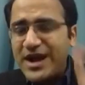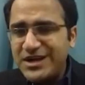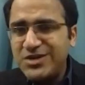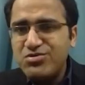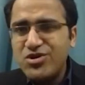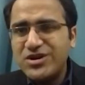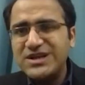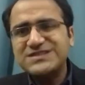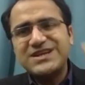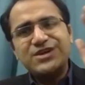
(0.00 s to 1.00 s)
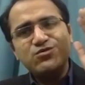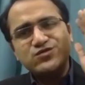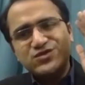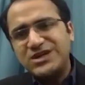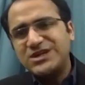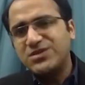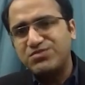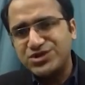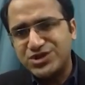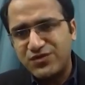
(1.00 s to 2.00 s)
antibiotics and you send the
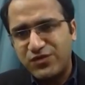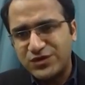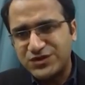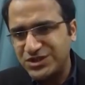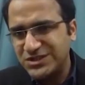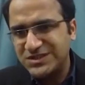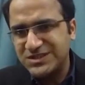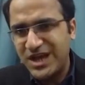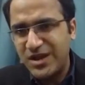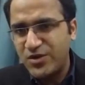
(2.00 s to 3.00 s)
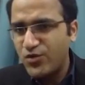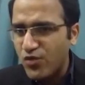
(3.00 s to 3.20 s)
patient for CT scan